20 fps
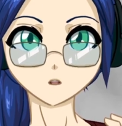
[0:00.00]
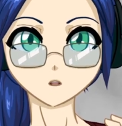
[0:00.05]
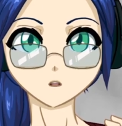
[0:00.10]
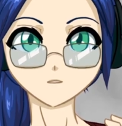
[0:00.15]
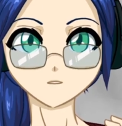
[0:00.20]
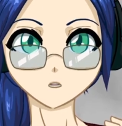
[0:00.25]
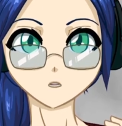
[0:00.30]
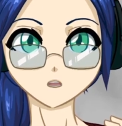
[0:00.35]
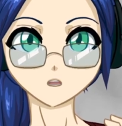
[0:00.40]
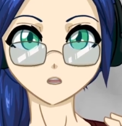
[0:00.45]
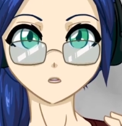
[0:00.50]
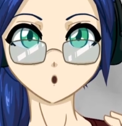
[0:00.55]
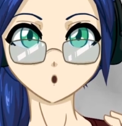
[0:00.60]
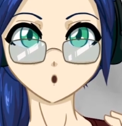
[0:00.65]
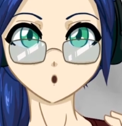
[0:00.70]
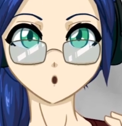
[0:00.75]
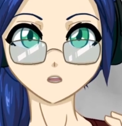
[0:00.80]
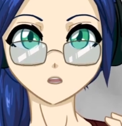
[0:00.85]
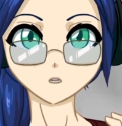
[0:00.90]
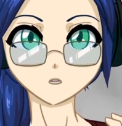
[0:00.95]
that they do
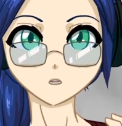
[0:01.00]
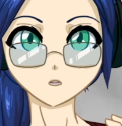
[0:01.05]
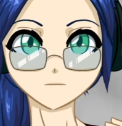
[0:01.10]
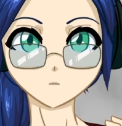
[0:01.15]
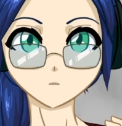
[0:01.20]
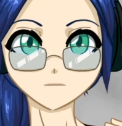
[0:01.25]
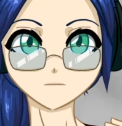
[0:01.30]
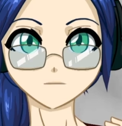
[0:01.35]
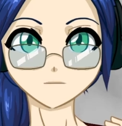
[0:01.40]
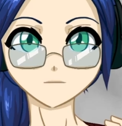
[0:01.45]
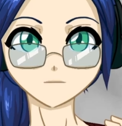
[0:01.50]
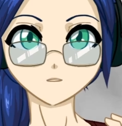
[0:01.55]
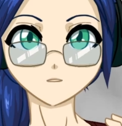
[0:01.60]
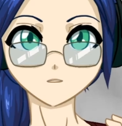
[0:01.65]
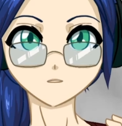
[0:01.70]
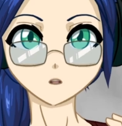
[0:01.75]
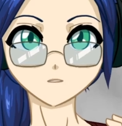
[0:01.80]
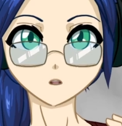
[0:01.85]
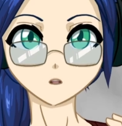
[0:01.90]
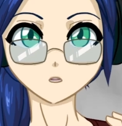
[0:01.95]
well.
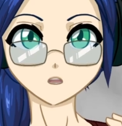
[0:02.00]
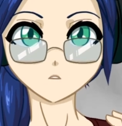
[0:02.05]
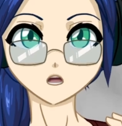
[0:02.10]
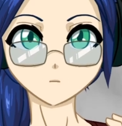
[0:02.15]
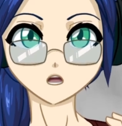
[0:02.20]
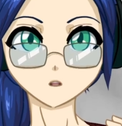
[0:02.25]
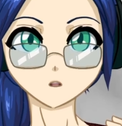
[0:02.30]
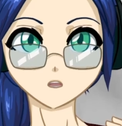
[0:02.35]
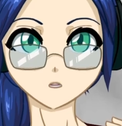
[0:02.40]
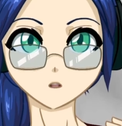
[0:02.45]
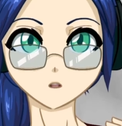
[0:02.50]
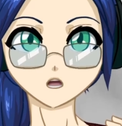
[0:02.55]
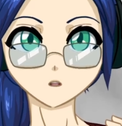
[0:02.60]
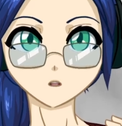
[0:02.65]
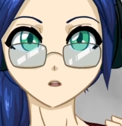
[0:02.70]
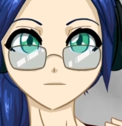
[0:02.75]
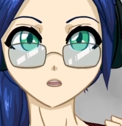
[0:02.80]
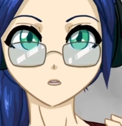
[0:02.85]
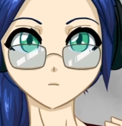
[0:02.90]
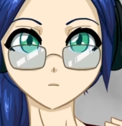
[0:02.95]
It's a clever mechanic that
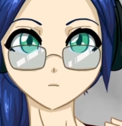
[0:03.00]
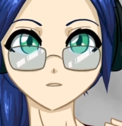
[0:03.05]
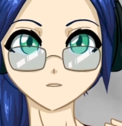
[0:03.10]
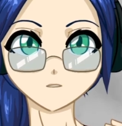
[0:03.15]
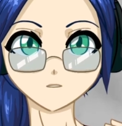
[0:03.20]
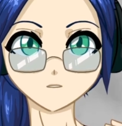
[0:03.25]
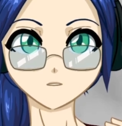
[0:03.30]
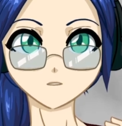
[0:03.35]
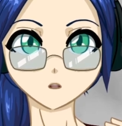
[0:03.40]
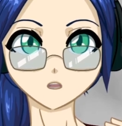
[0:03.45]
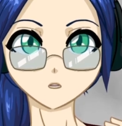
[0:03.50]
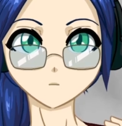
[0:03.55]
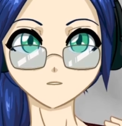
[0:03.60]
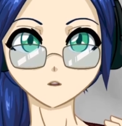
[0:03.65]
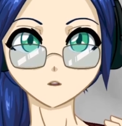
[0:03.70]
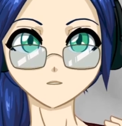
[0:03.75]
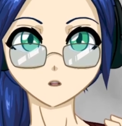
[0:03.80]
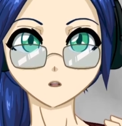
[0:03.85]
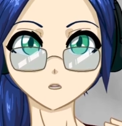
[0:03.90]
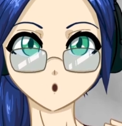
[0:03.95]
immediately gets me
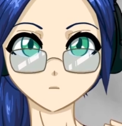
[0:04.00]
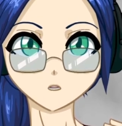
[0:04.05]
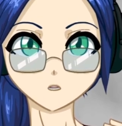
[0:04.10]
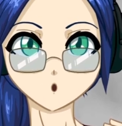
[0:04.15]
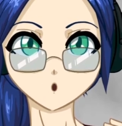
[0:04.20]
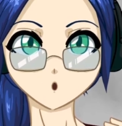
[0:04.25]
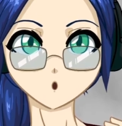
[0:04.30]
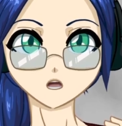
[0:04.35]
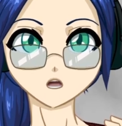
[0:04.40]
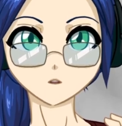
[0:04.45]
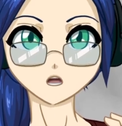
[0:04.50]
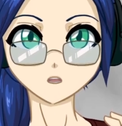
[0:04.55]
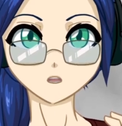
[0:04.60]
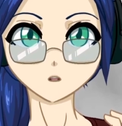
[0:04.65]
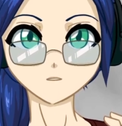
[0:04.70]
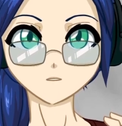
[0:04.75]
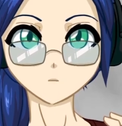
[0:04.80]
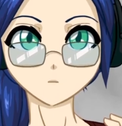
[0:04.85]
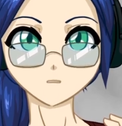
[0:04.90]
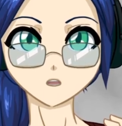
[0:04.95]
thinking about what they
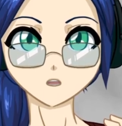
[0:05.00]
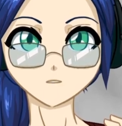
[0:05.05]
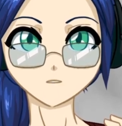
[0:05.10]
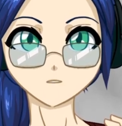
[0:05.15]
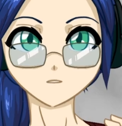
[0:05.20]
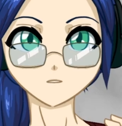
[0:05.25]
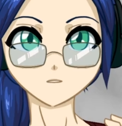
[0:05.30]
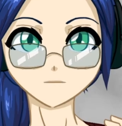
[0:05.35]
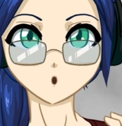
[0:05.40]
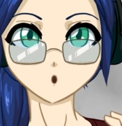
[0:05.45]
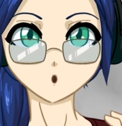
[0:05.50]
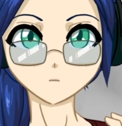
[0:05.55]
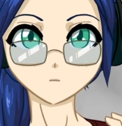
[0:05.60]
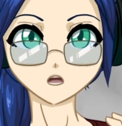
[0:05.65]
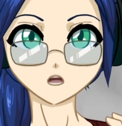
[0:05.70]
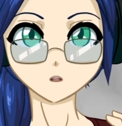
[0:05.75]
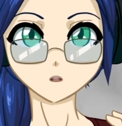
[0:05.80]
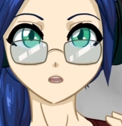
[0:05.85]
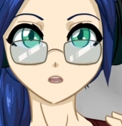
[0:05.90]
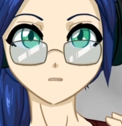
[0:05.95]
express when my
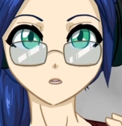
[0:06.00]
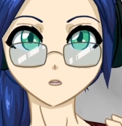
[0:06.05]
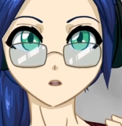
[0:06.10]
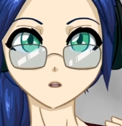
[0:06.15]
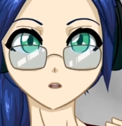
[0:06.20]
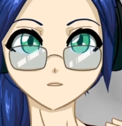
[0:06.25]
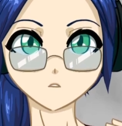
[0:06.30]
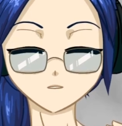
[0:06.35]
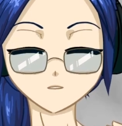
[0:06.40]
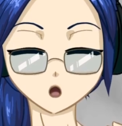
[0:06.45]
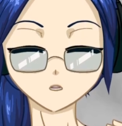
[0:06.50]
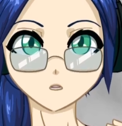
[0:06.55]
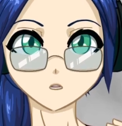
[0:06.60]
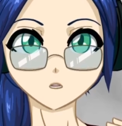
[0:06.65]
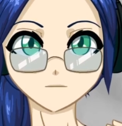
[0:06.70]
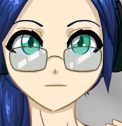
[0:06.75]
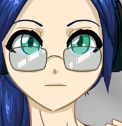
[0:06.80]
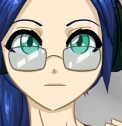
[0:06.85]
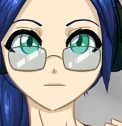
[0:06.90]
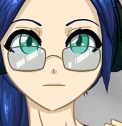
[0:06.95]
character kiffs up
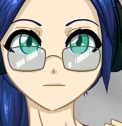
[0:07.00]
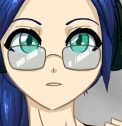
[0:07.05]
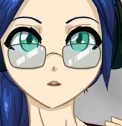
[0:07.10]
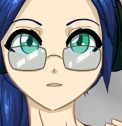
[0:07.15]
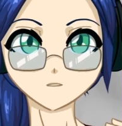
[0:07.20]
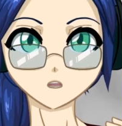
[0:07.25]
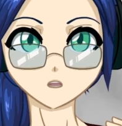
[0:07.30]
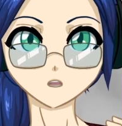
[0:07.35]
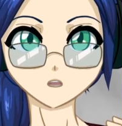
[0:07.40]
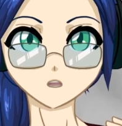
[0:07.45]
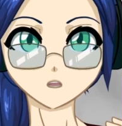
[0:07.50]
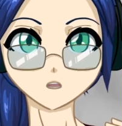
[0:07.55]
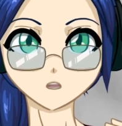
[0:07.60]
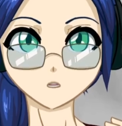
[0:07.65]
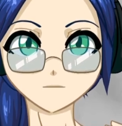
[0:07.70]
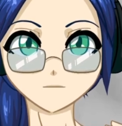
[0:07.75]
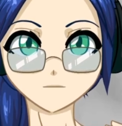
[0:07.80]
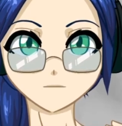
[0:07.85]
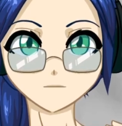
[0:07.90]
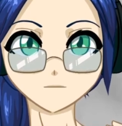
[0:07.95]
with, say,
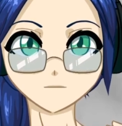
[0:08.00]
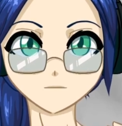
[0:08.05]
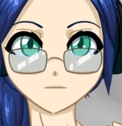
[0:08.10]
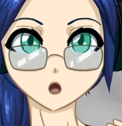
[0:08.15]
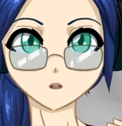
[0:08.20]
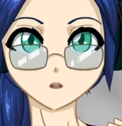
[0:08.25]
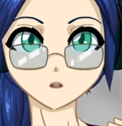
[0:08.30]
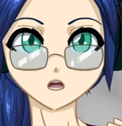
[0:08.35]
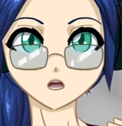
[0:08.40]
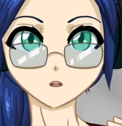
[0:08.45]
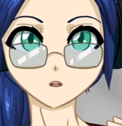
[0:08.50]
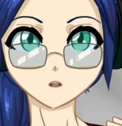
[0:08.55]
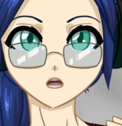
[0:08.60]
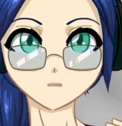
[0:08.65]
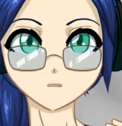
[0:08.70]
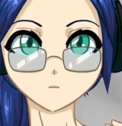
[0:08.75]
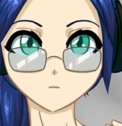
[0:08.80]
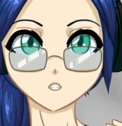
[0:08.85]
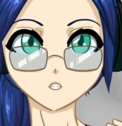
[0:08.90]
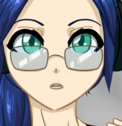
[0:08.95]
a high
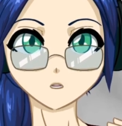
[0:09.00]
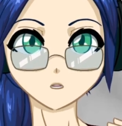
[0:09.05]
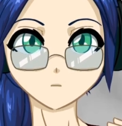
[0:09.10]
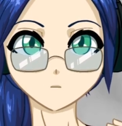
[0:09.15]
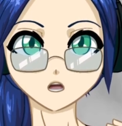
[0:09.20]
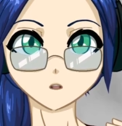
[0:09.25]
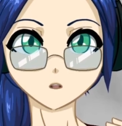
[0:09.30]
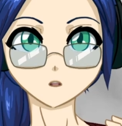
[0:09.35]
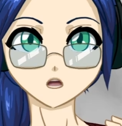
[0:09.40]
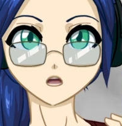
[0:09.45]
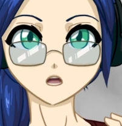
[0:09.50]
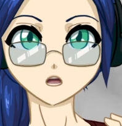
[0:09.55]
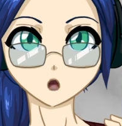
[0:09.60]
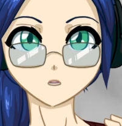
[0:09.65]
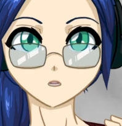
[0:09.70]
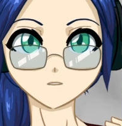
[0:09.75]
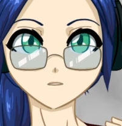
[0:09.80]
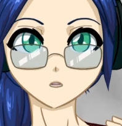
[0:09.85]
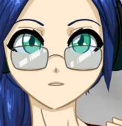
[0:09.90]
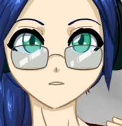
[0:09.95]
corruption but a high
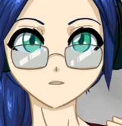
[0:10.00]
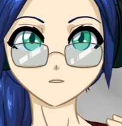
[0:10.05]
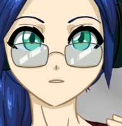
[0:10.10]
honesty.